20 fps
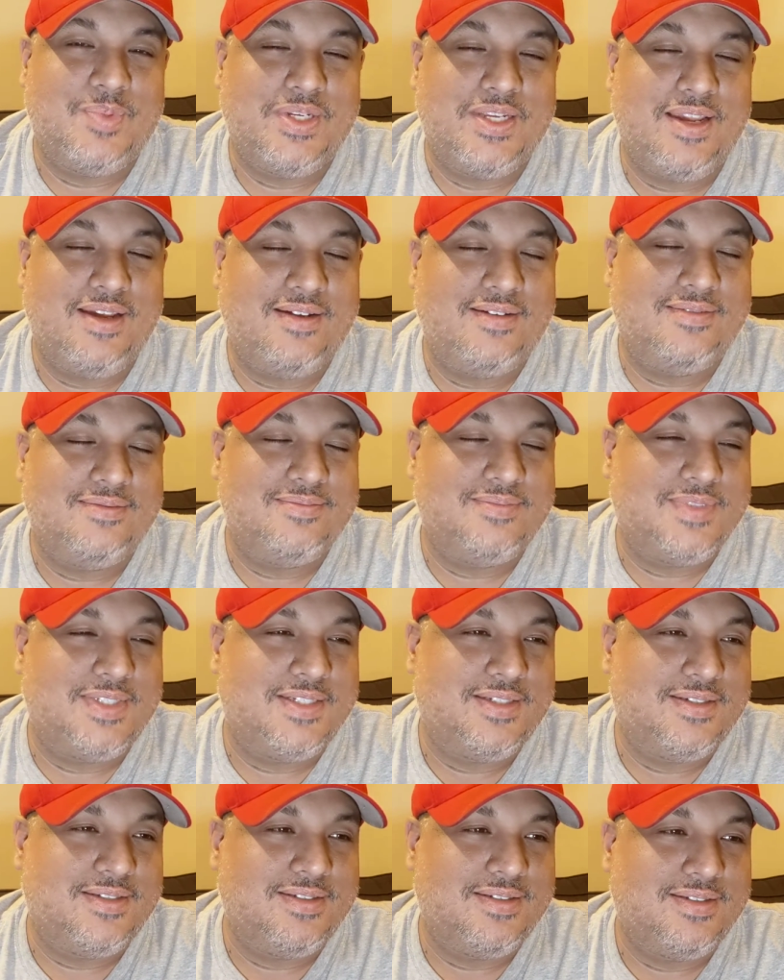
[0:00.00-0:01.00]
but yeah,
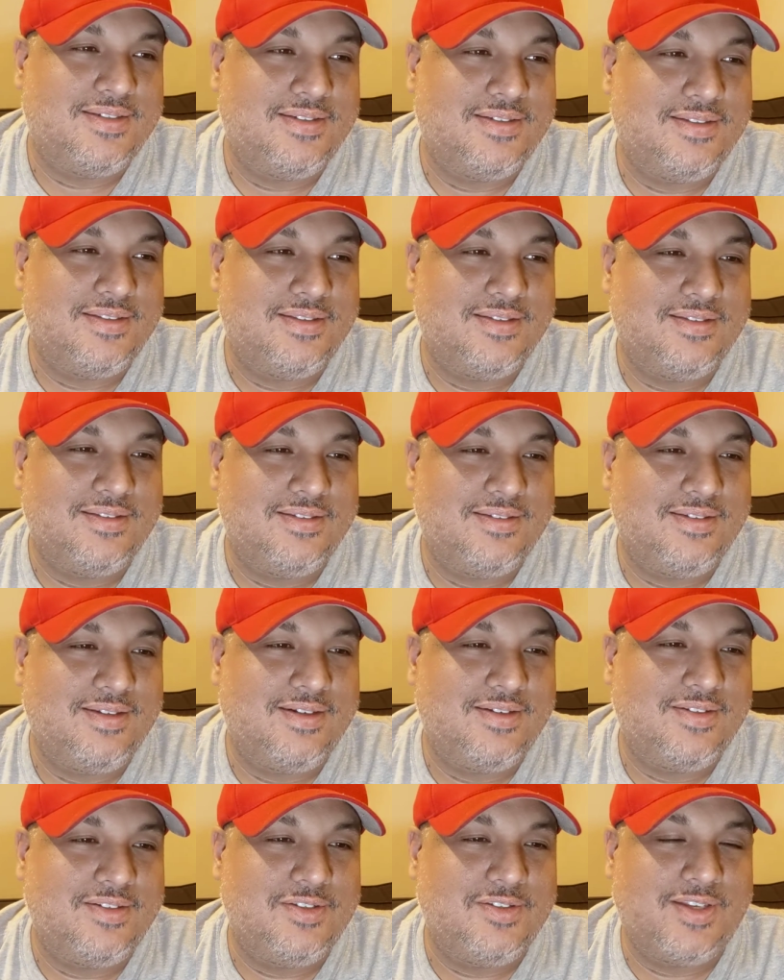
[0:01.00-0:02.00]

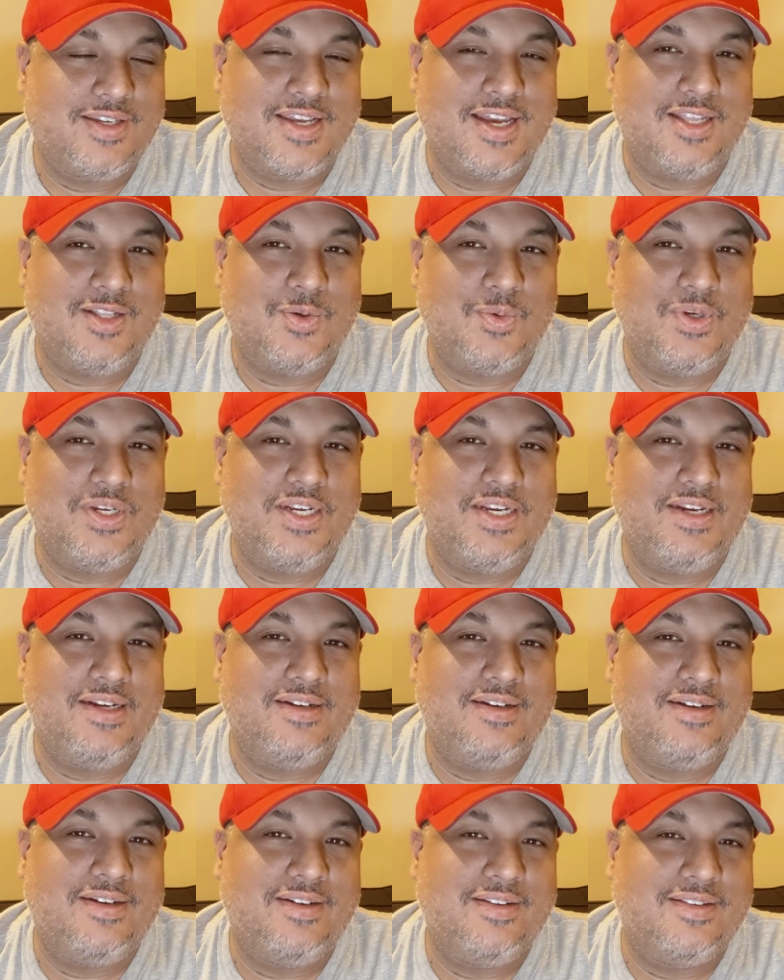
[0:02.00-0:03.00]
you know, do you like
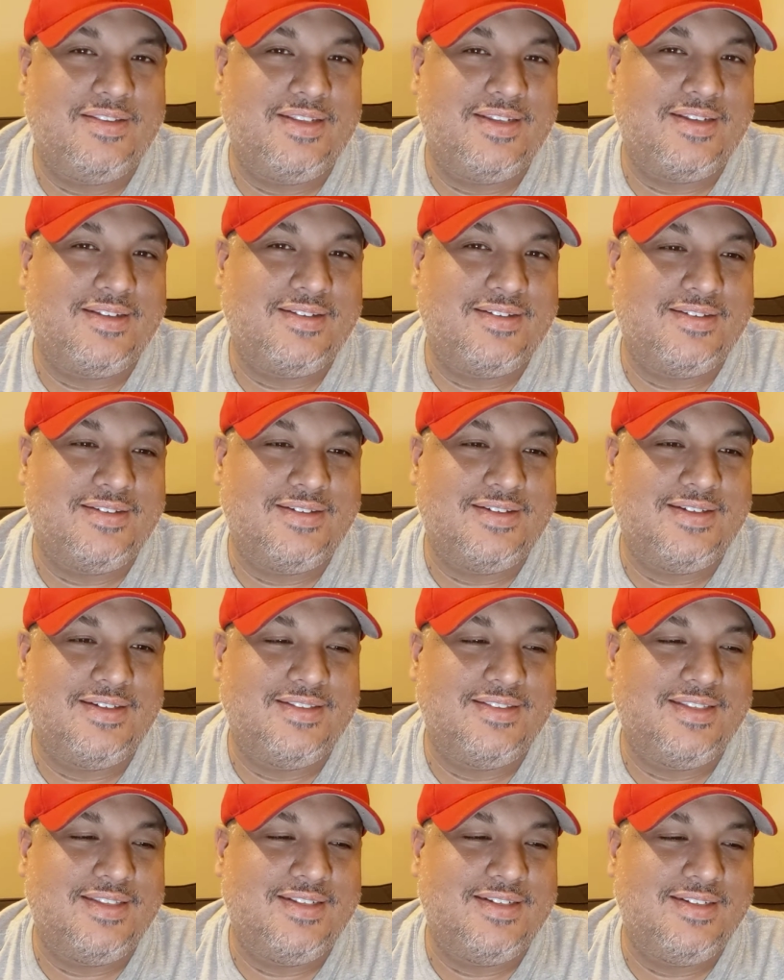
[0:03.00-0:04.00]
Halloween? Do you think
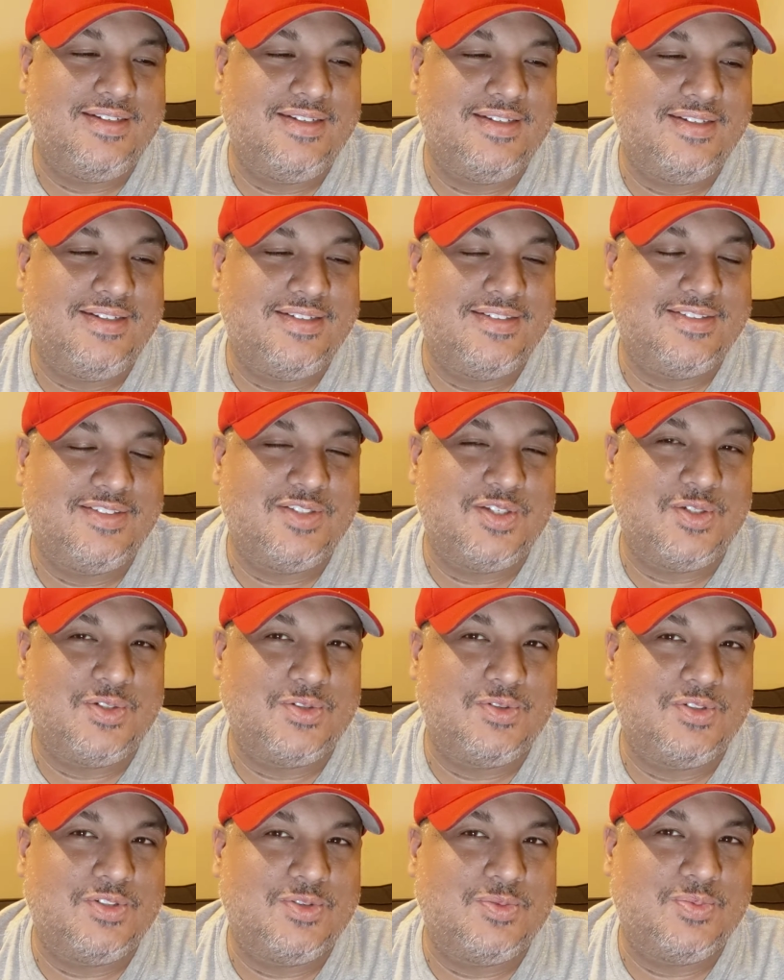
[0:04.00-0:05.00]
that it is
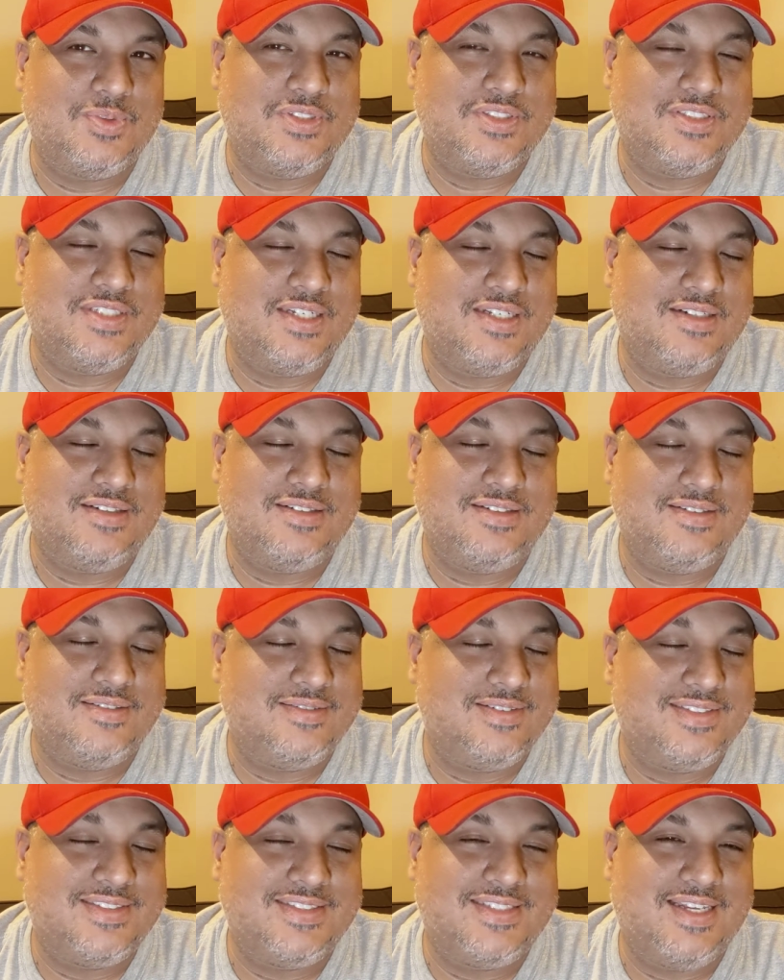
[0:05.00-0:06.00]
adult Christmas? I don't
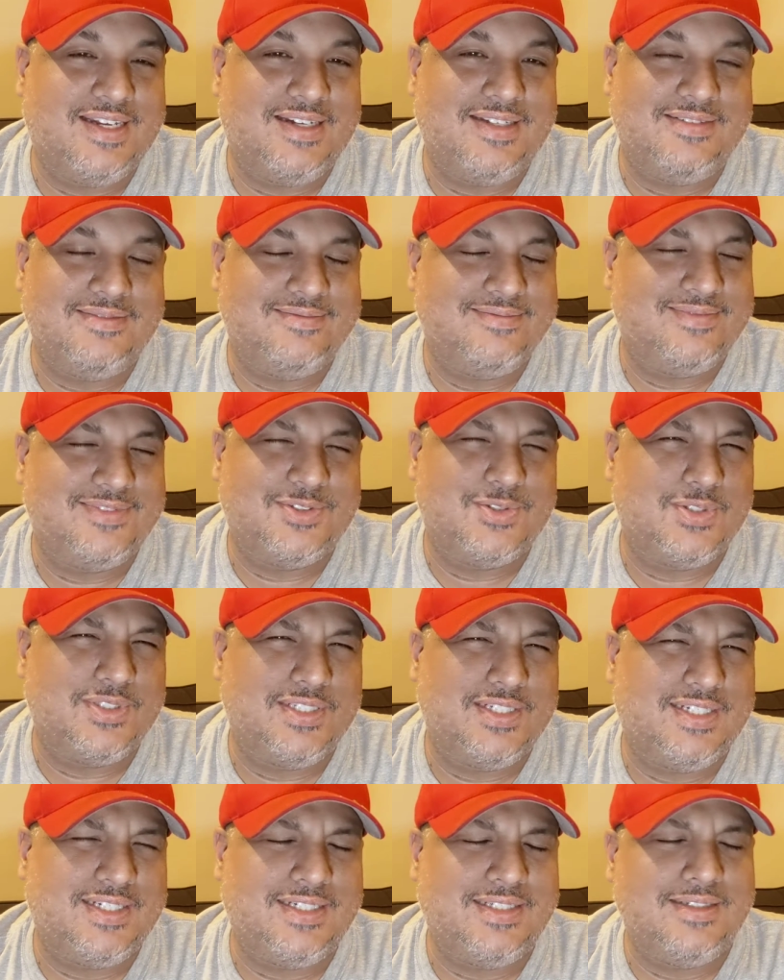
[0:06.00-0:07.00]
know. It's not. It's
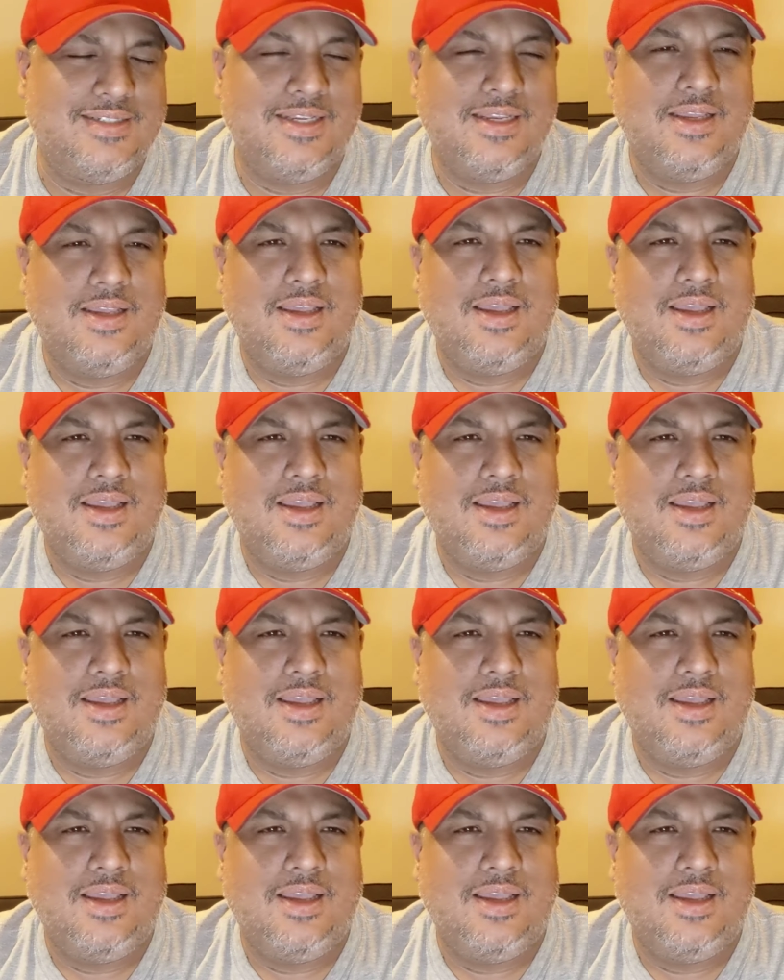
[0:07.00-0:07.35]
really not.